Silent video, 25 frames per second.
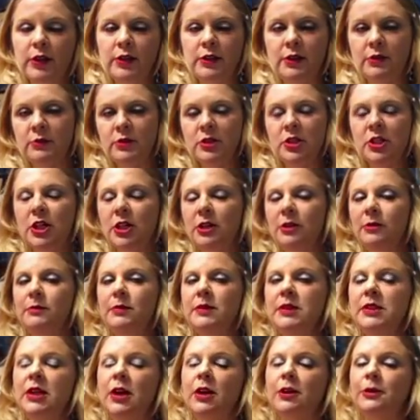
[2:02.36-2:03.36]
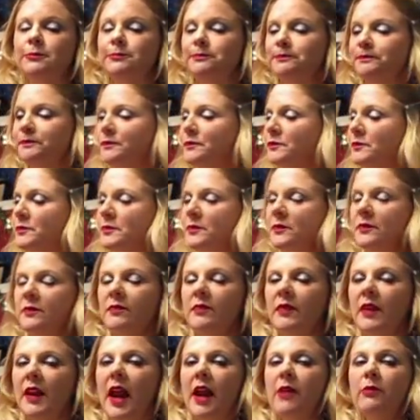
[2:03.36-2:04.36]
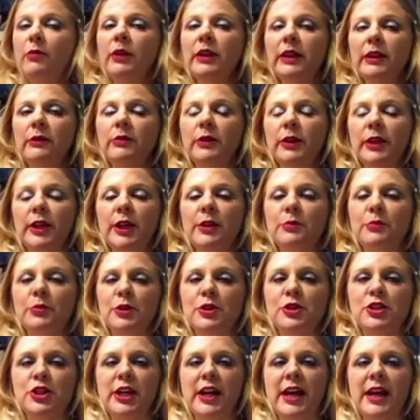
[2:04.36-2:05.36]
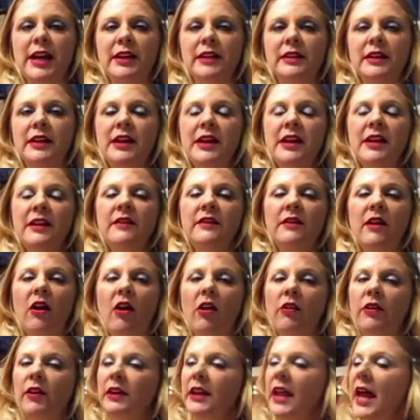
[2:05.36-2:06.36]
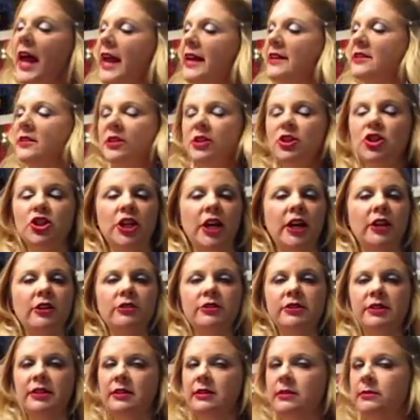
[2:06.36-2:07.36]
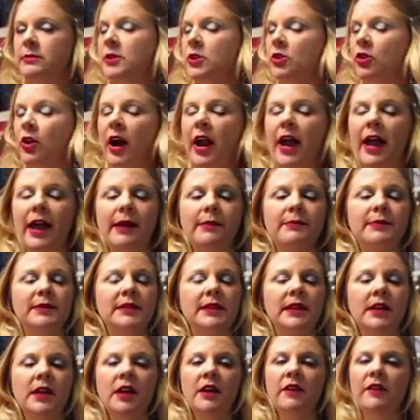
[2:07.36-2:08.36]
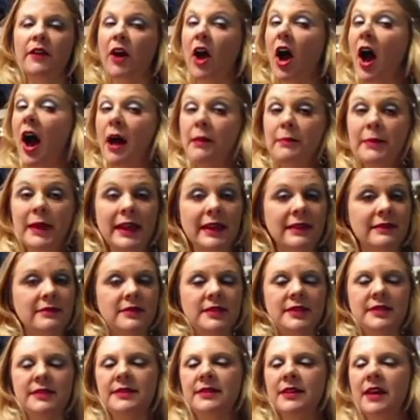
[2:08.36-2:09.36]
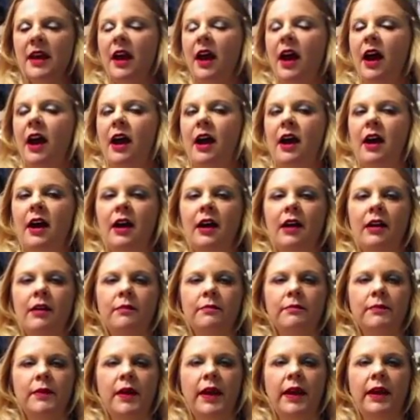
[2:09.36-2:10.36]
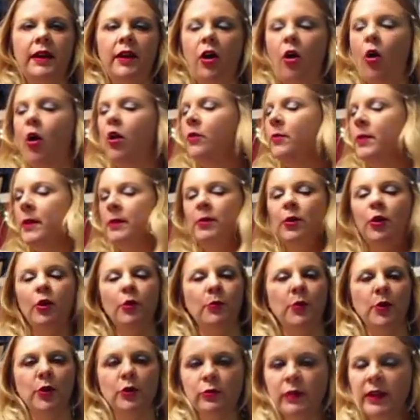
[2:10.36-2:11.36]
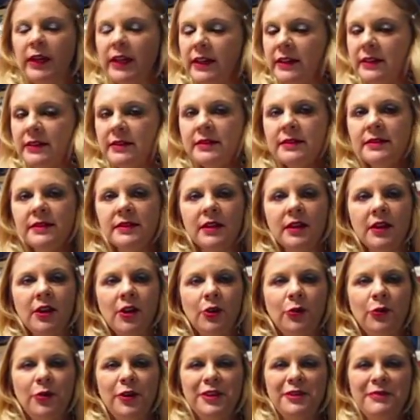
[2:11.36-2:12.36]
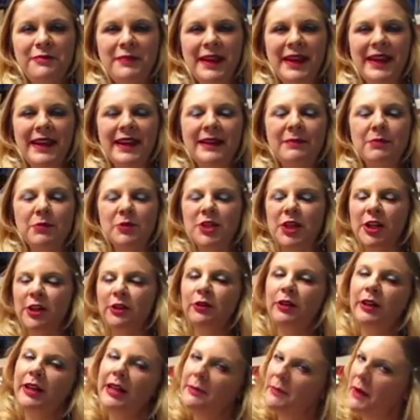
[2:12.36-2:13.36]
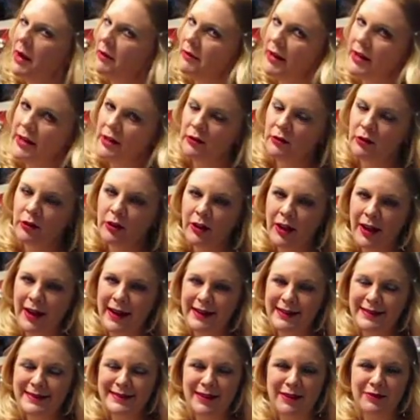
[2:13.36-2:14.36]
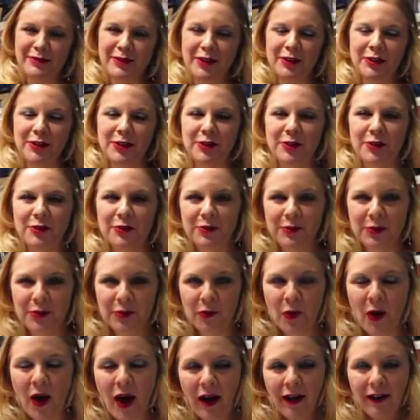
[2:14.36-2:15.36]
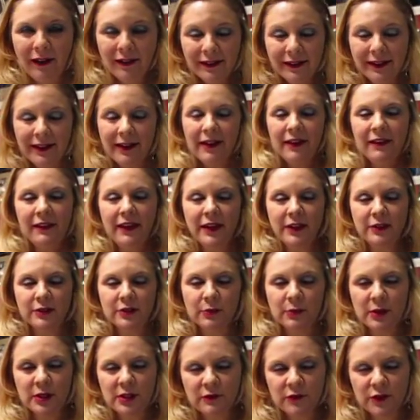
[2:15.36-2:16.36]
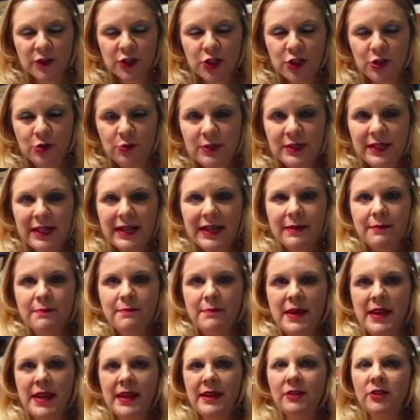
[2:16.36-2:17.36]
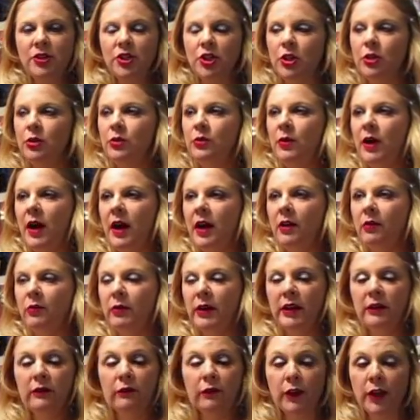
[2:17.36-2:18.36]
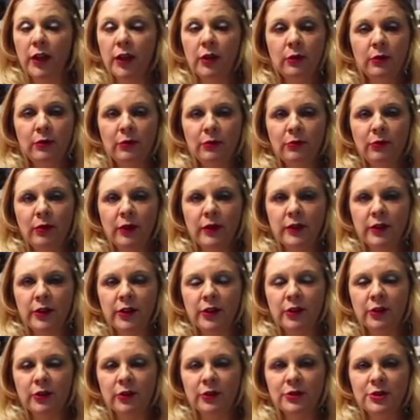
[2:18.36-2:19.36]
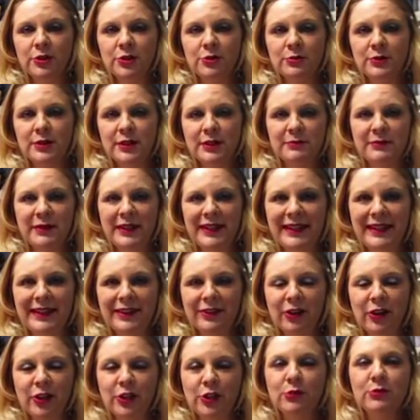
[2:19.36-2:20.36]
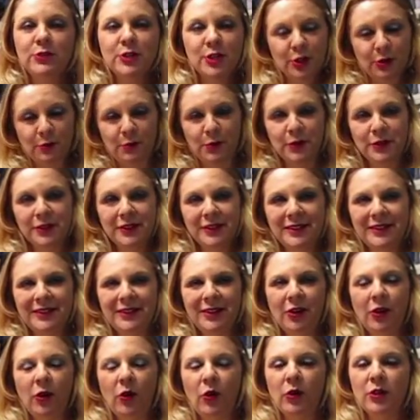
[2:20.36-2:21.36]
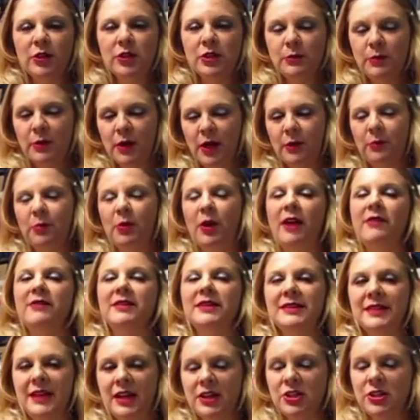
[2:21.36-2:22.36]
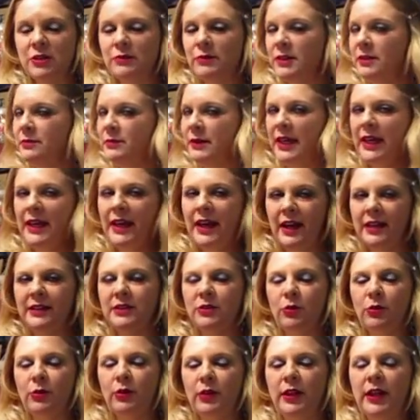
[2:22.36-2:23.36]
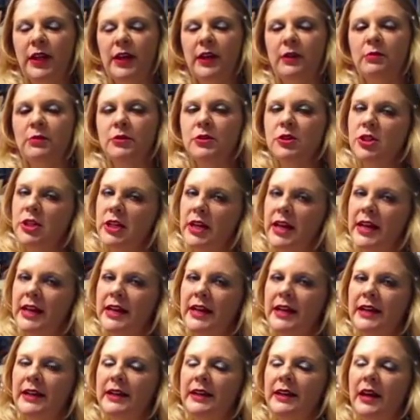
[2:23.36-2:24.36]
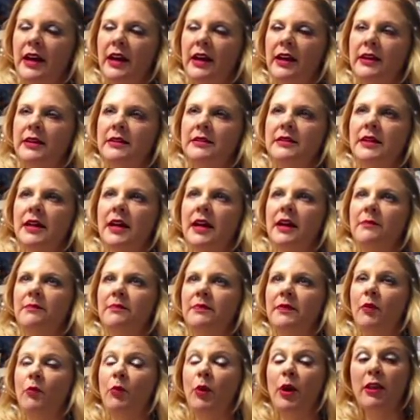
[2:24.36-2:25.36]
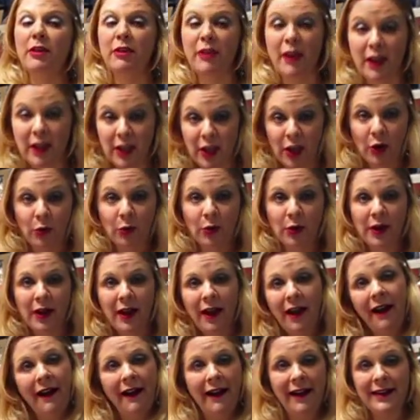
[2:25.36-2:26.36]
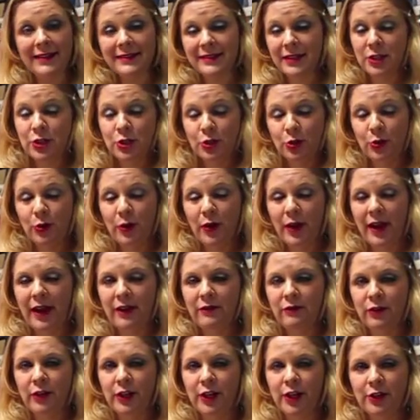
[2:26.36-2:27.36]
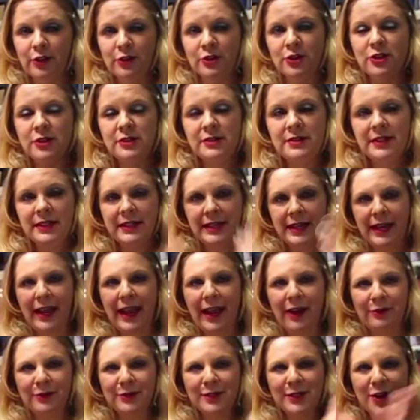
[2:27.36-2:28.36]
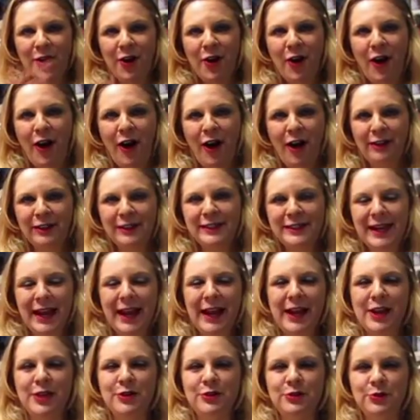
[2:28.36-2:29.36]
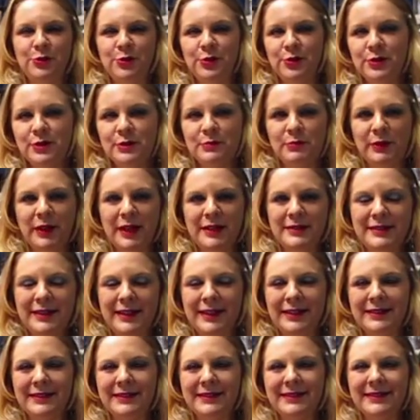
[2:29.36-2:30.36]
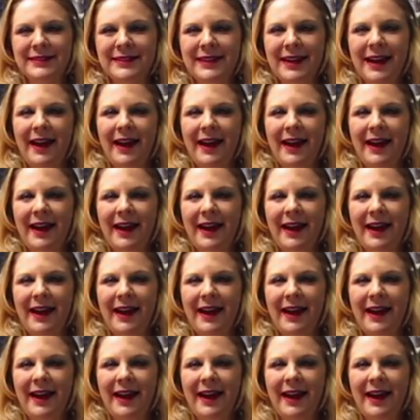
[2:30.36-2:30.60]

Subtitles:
YouTube, so I really, really appreciate all the likes, the shares, the subscribes, the comments, and all the people who book readings with me, particularly my regular clients out there. You know who you are. Thank you so much for choosing me to read for you, whether you're choosing me here on YouTube or to book a private session with me. I totally appreciate it, and want to thank you, as I do every year, just sending out holiday and New Year's blessings.